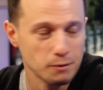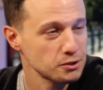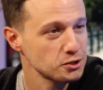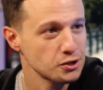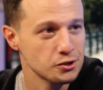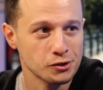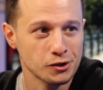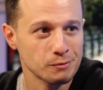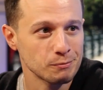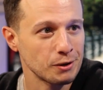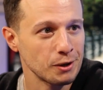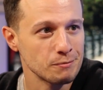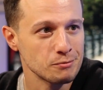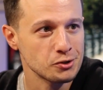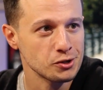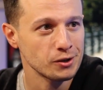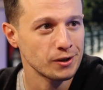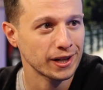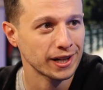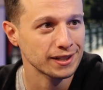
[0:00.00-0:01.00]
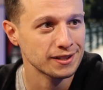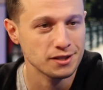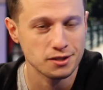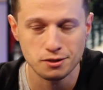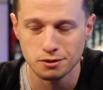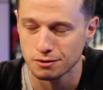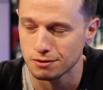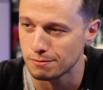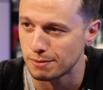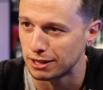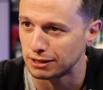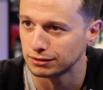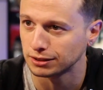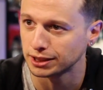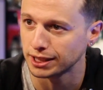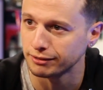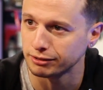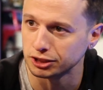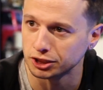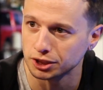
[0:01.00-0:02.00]
much a dream come true. I get to do about
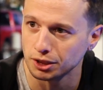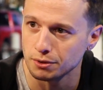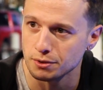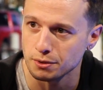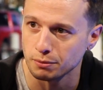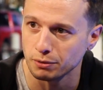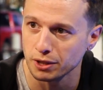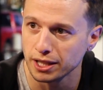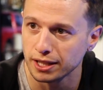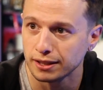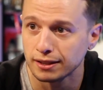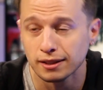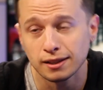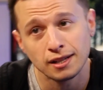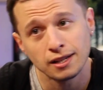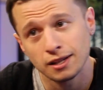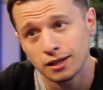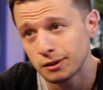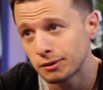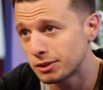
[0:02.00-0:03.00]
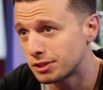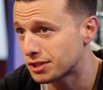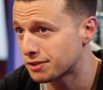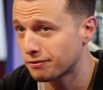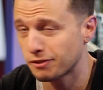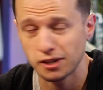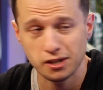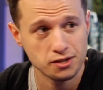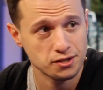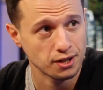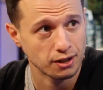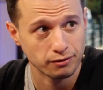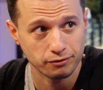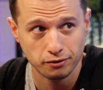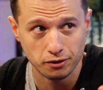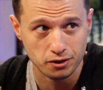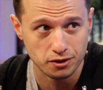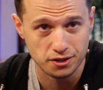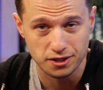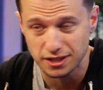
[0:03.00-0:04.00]
seven shows a week. We just finished our
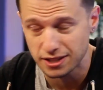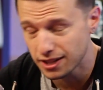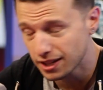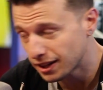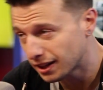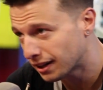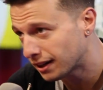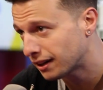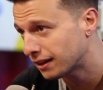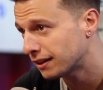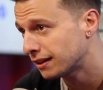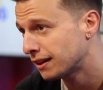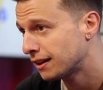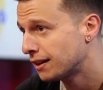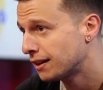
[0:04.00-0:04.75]
first year.